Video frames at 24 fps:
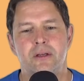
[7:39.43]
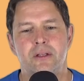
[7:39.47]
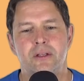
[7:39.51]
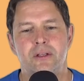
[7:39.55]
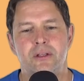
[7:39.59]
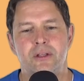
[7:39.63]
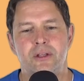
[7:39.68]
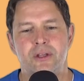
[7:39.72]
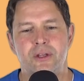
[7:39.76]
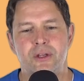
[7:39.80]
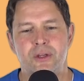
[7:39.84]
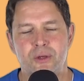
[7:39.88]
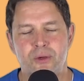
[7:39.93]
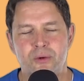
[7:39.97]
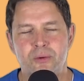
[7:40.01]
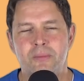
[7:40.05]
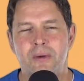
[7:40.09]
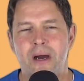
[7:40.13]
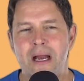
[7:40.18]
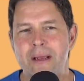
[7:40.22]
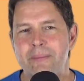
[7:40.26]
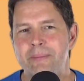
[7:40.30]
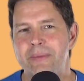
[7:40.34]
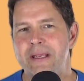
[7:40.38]
you
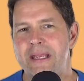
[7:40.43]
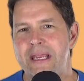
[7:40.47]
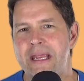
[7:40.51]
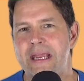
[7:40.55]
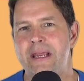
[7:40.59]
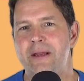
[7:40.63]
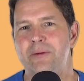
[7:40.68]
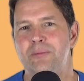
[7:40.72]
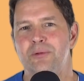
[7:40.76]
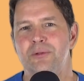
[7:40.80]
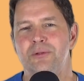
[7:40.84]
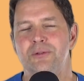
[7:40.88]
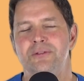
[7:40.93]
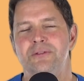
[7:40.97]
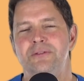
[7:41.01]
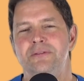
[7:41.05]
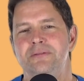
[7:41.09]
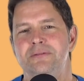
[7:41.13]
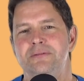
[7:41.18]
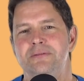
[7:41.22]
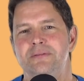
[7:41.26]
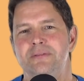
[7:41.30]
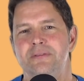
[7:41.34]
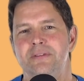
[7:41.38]
might be able,
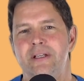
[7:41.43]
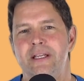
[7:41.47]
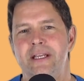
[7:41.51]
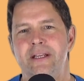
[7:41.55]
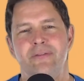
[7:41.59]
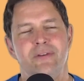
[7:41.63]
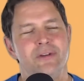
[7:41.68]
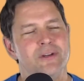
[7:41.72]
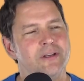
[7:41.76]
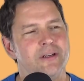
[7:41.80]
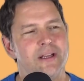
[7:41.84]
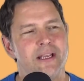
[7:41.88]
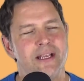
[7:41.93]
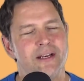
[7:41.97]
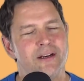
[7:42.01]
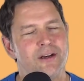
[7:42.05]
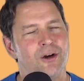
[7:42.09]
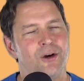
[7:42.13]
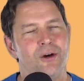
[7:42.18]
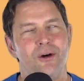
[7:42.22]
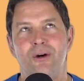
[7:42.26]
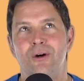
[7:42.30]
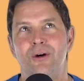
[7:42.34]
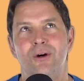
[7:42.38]
even in
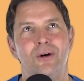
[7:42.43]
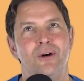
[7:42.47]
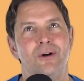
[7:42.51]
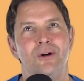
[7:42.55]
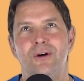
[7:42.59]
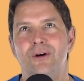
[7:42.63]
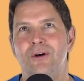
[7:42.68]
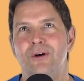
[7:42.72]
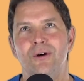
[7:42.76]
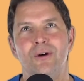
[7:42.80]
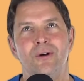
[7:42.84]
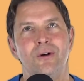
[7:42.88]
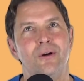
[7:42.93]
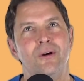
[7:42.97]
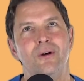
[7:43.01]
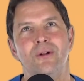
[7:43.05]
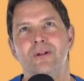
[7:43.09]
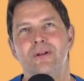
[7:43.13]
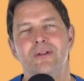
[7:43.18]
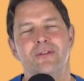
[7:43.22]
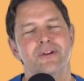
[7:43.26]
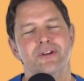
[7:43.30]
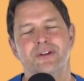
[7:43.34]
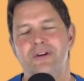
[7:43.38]
all
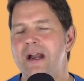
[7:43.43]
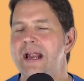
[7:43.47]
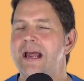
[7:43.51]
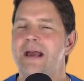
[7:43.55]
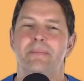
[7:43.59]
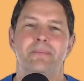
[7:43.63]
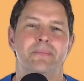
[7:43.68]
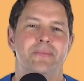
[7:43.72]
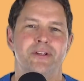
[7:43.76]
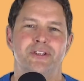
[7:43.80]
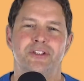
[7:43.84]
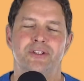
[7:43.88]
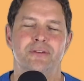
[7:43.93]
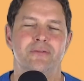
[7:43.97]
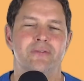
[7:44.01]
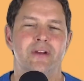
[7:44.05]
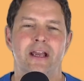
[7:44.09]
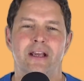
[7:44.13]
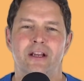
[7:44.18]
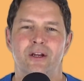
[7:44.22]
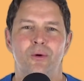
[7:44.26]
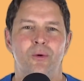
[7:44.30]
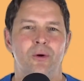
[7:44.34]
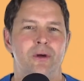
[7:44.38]
of the crap that you've
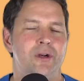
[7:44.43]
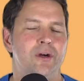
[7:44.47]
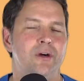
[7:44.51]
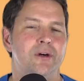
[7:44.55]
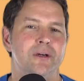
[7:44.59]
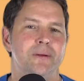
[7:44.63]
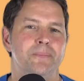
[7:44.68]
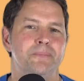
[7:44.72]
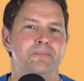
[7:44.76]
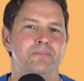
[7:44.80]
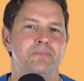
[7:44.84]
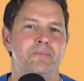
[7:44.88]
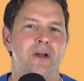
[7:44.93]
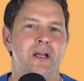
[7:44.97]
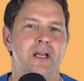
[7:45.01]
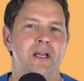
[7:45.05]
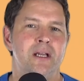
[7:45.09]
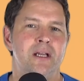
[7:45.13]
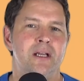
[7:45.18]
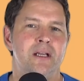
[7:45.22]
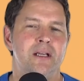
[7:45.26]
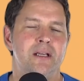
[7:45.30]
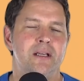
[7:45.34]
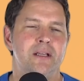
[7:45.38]
got going on,
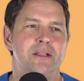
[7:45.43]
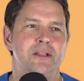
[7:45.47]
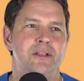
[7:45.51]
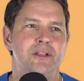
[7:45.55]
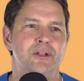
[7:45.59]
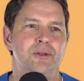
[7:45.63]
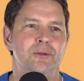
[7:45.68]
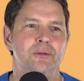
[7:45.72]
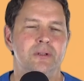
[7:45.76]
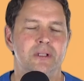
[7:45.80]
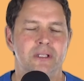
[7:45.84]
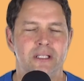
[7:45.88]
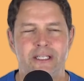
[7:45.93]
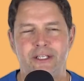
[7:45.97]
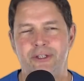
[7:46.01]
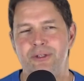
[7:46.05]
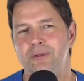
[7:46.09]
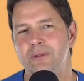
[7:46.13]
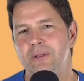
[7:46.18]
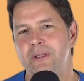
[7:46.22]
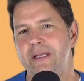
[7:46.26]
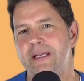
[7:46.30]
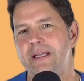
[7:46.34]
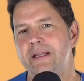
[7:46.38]
you
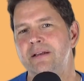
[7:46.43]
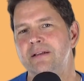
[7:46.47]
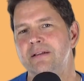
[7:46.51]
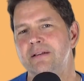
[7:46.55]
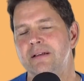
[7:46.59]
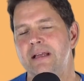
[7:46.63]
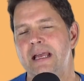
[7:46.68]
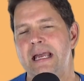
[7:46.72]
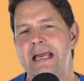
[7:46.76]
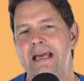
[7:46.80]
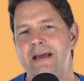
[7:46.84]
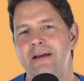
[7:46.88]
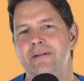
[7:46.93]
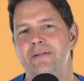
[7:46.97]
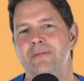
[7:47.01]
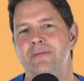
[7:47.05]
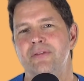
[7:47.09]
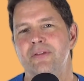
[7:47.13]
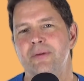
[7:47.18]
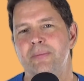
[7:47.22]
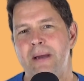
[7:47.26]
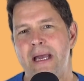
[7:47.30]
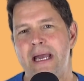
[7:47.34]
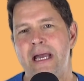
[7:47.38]
literally have
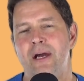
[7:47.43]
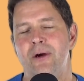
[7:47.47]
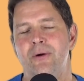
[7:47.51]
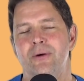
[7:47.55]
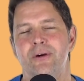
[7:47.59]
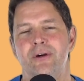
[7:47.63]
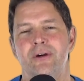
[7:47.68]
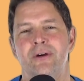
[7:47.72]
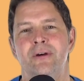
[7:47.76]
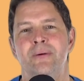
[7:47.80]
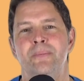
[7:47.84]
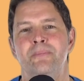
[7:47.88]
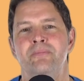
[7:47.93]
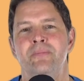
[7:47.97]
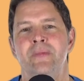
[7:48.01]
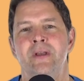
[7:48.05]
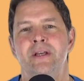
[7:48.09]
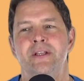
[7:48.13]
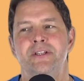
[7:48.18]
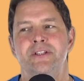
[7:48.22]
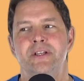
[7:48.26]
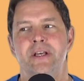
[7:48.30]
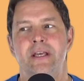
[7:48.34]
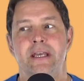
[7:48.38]
the power
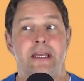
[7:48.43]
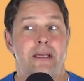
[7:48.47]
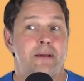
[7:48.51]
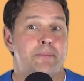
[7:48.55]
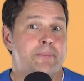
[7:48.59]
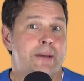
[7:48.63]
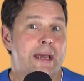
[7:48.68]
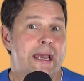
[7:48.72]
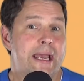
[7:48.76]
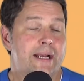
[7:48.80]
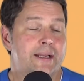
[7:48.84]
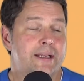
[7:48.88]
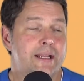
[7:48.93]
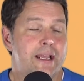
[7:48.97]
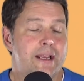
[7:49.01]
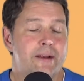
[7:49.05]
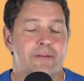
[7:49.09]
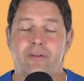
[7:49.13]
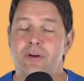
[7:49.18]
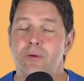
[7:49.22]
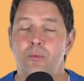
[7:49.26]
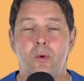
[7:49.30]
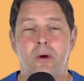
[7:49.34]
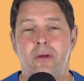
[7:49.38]
to impact
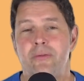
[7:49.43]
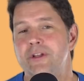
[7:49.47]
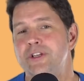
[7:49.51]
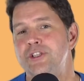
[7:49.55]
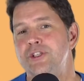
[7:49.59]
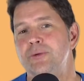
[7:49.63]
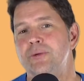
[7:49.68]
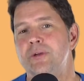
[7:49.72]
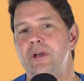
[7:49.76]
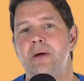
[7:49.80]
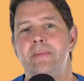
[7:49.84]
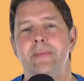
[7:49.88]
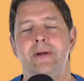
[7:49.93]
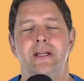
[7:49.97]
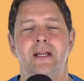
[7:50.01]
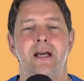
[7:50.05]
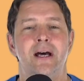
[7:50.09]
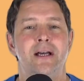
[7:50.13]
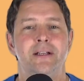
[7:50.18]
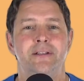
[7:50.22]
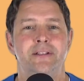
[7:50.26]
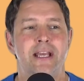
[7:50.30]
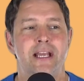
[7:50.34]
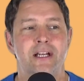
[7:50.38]
everyone that you come in
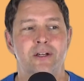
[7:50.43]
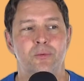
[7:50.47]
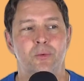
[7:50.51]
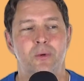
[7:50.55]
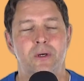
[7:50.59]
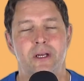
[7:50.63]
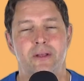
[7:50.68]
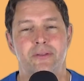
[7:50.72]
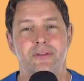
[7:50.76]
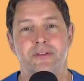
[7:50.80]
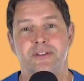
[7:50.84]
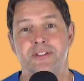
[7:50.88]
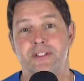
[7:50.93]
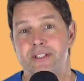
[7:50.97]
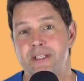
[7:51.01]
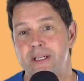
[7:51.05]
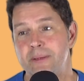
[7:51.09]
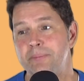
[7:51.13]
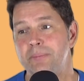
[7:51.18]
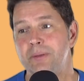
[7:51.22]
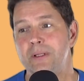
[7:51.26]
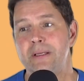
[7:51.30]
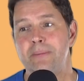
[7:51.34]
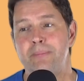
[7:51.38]
contact with
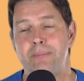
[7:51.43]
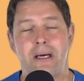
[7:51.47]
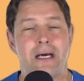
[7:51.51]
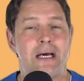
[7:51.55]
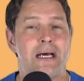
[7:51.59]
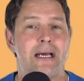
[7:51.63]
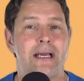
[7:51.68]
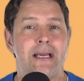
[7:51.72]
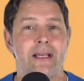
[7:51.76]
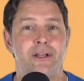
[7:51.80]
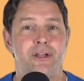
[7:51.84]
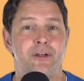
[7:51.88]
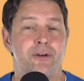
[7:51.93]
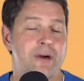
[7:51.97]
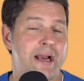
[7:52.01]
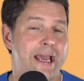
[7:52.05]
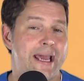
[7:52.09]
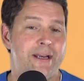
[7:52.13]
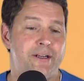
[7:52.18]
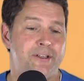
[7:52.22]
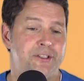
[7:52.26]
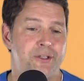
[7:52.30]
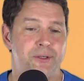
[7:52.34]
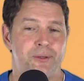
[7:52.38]
simply by your
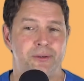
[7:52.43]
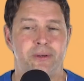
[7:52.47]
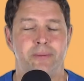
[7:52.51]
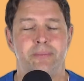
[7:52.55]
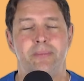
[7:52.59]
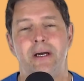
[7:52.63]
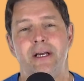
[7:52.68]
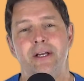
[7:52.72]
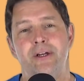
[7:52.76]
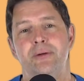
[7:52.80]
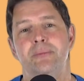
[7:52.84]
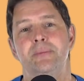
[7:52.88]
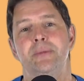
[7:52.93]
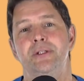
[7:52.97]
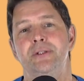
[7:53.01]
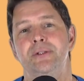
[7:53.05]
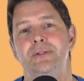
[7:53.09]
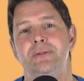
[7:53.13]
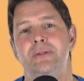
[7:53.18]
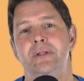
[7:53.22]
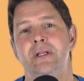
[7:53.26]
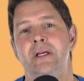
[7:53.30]
attitude and by your mood.